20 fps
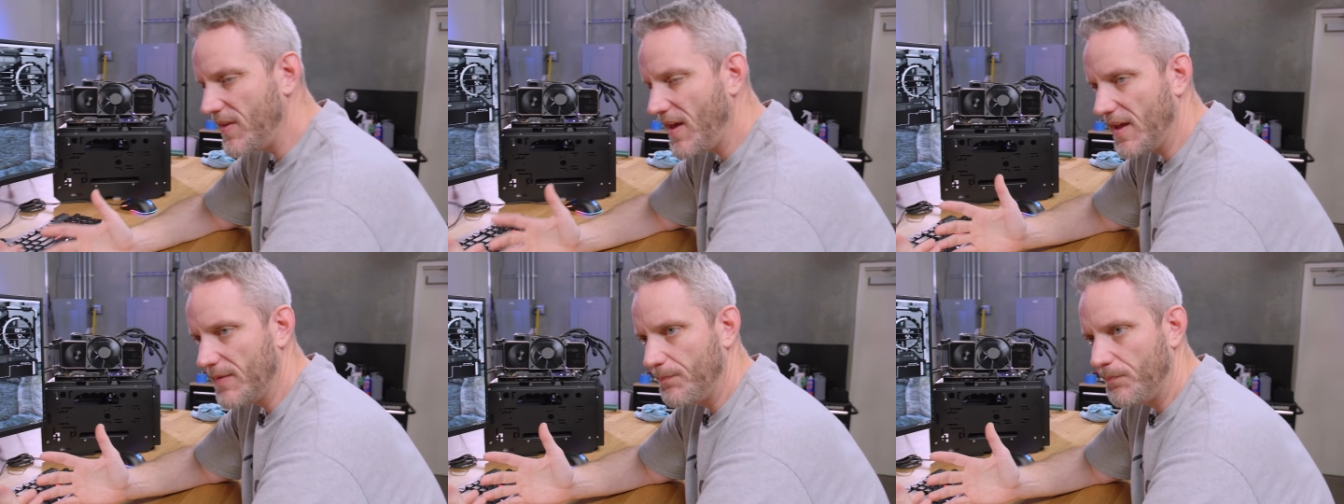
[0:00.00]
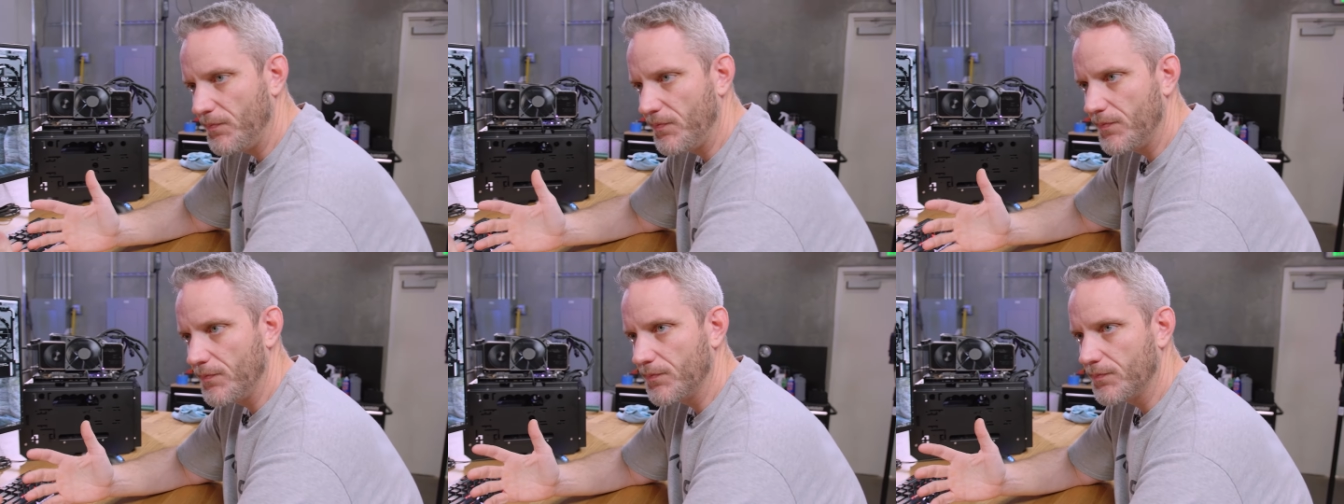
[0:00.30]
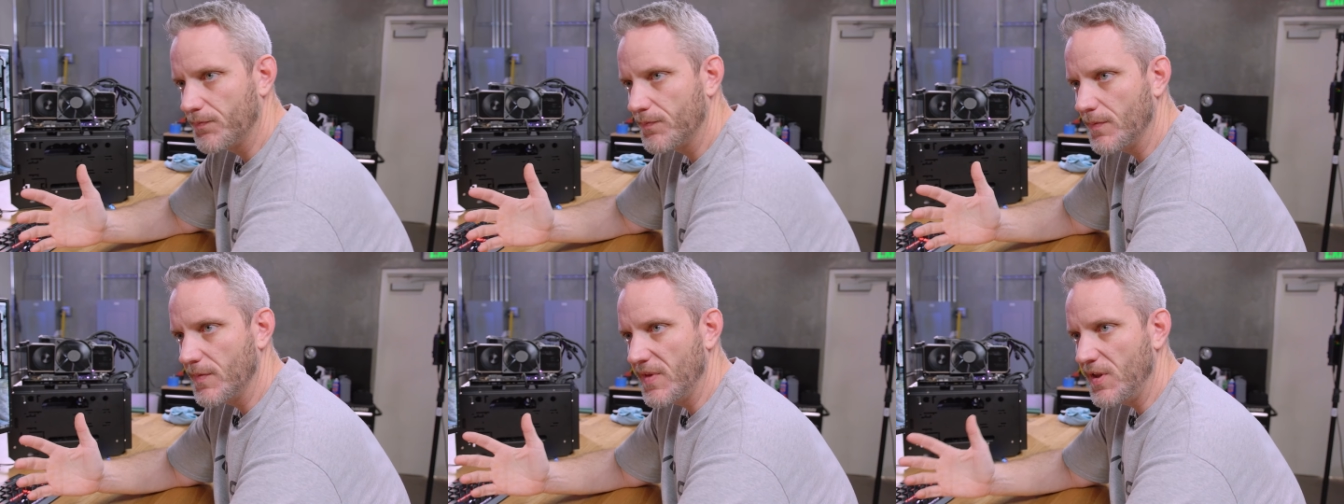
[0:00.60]
that
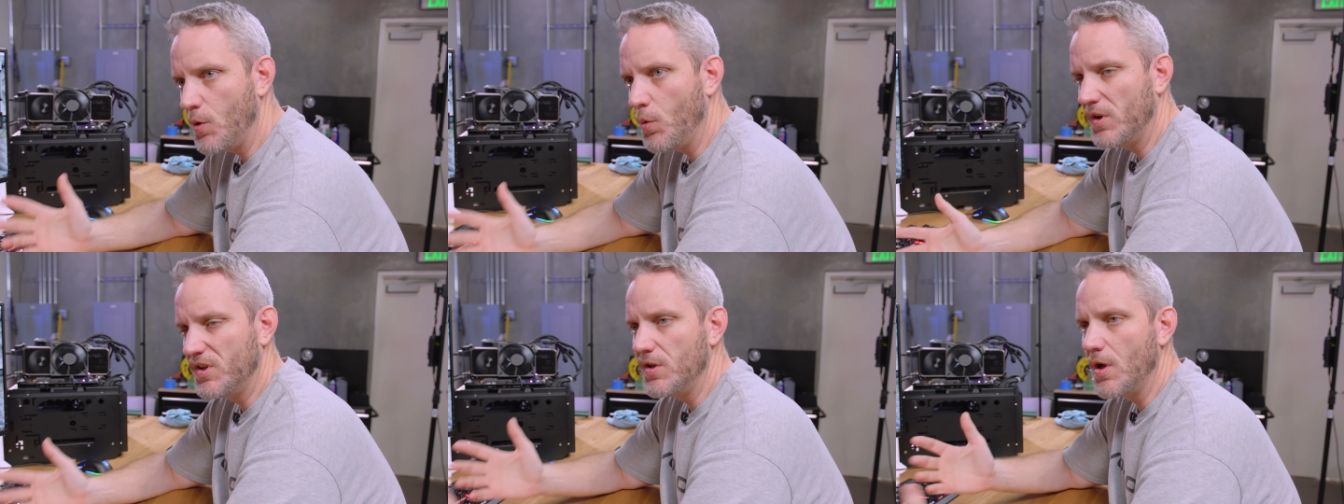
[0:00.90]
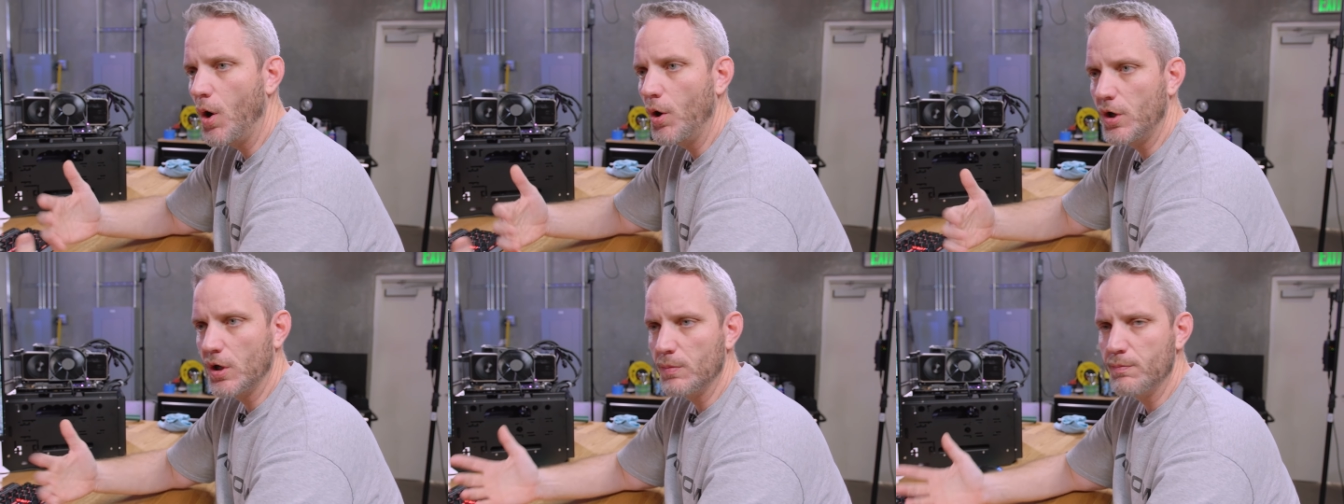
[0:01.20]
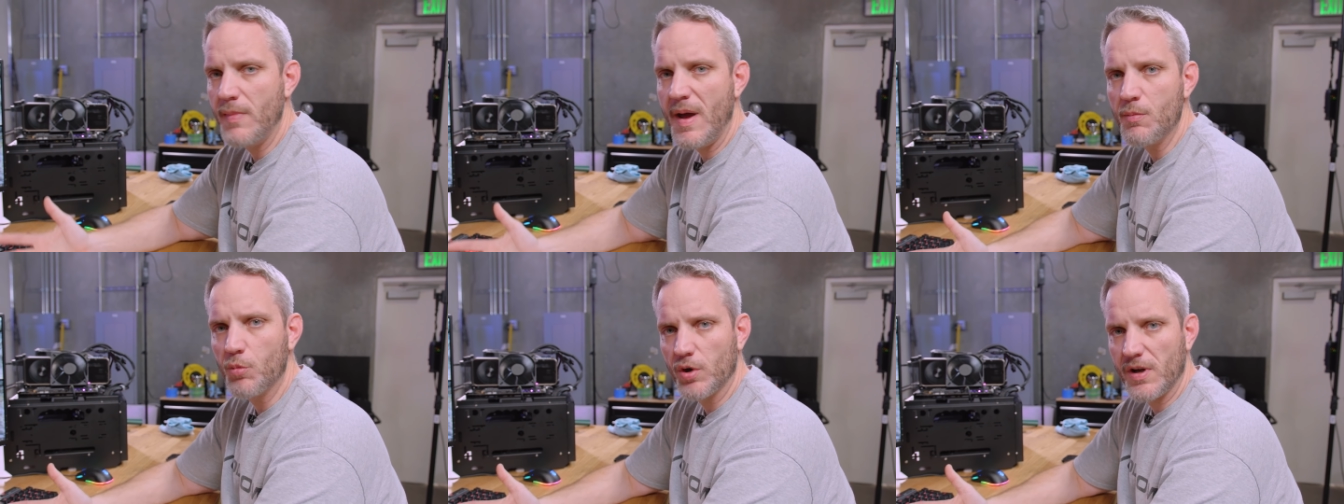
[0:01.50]
you would know your
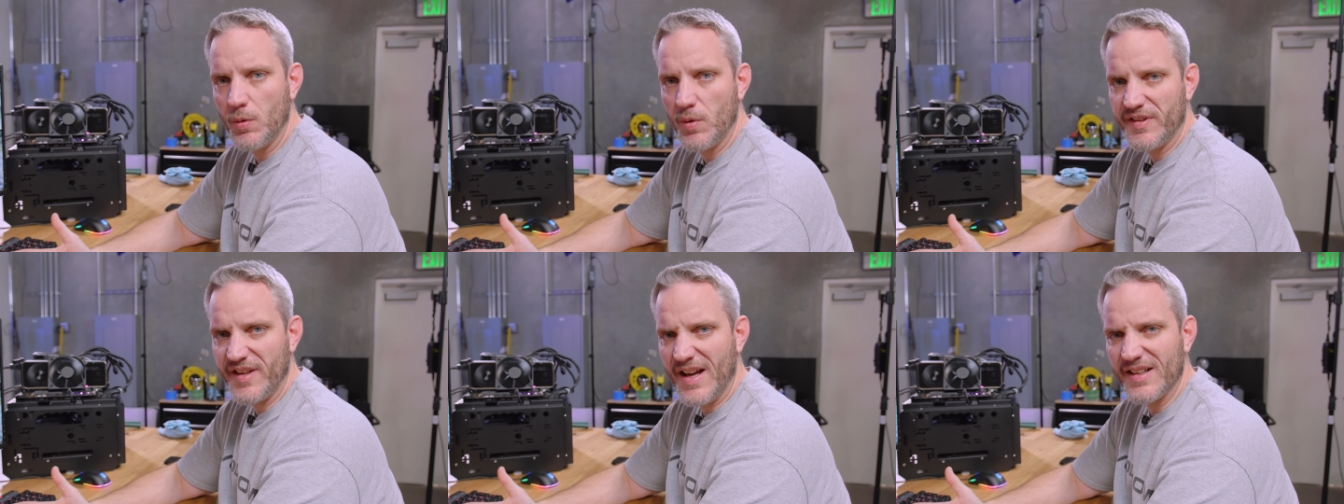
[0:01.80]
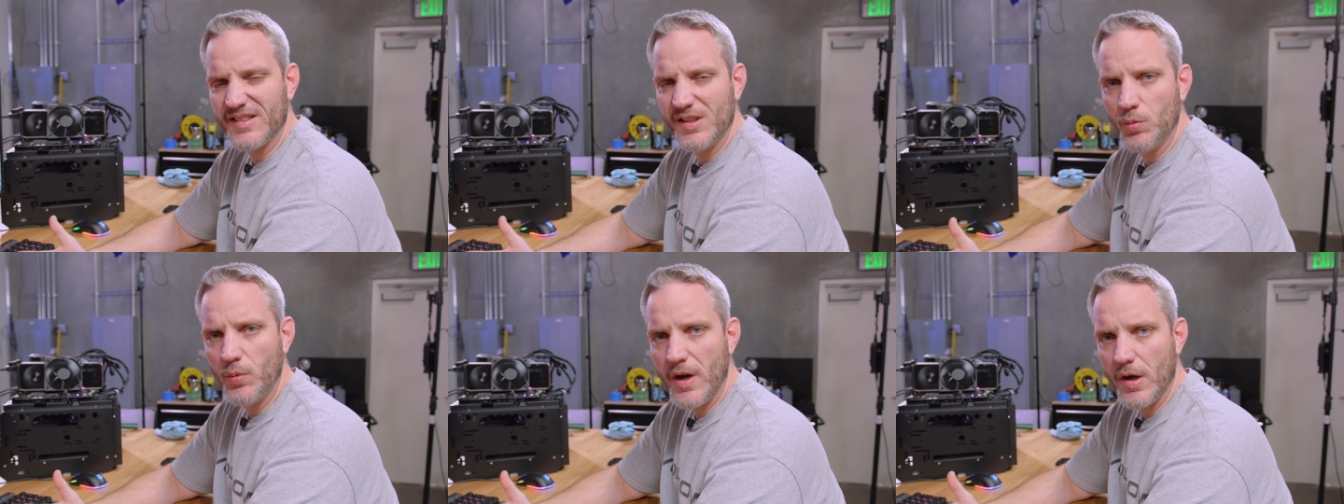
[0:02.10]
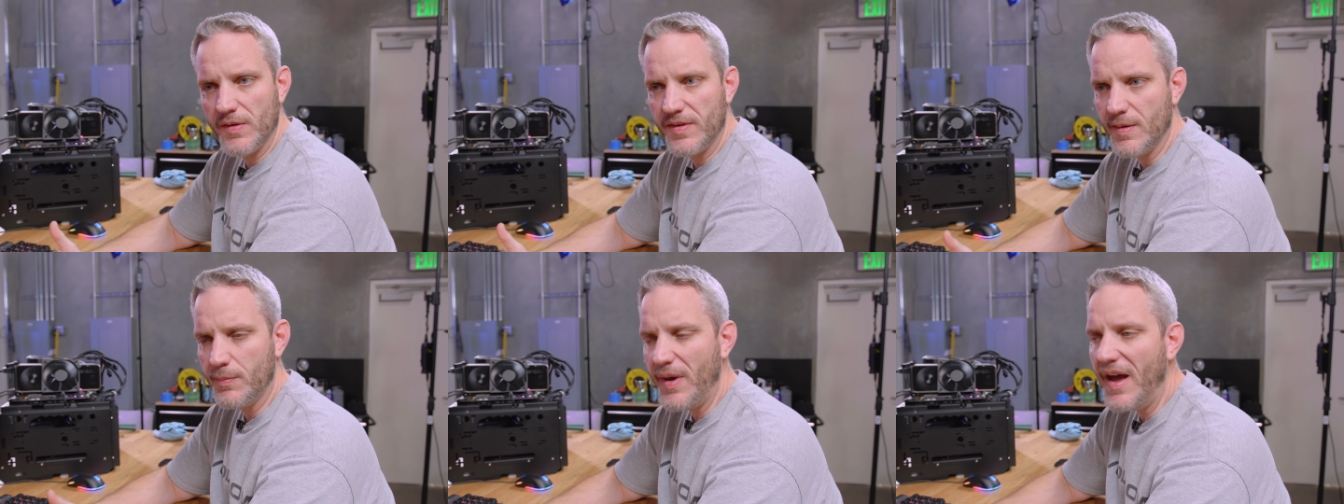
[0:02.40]
memory was acting
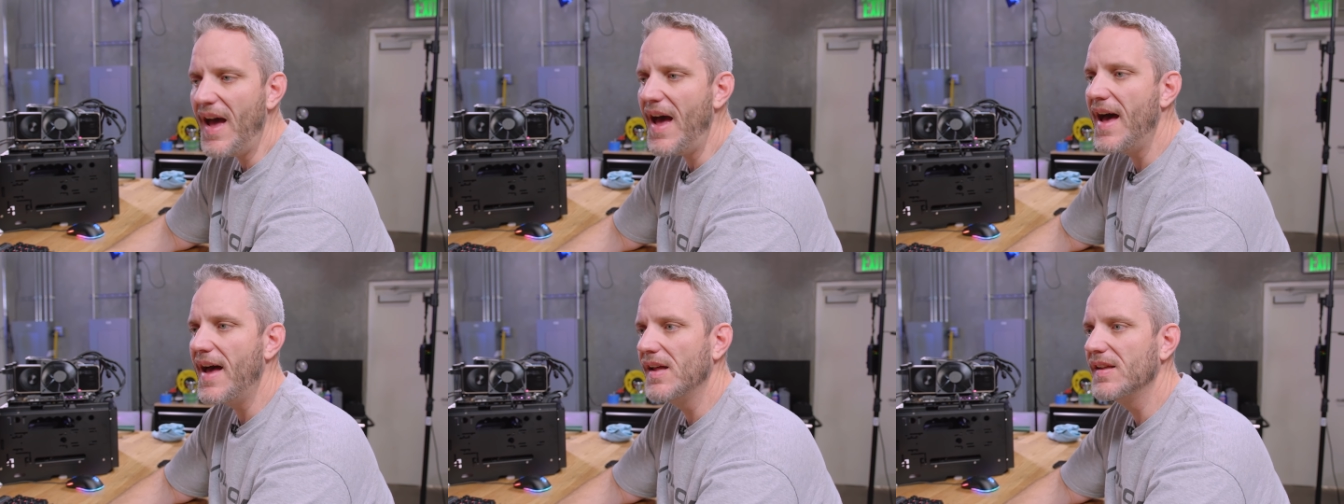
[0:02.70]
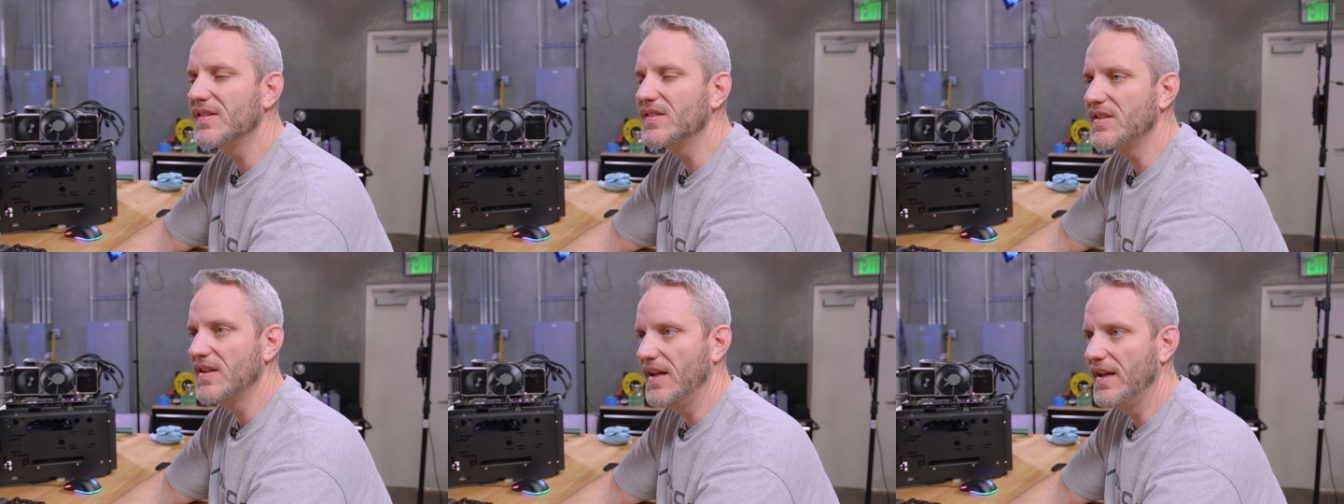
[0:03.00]
weird in the past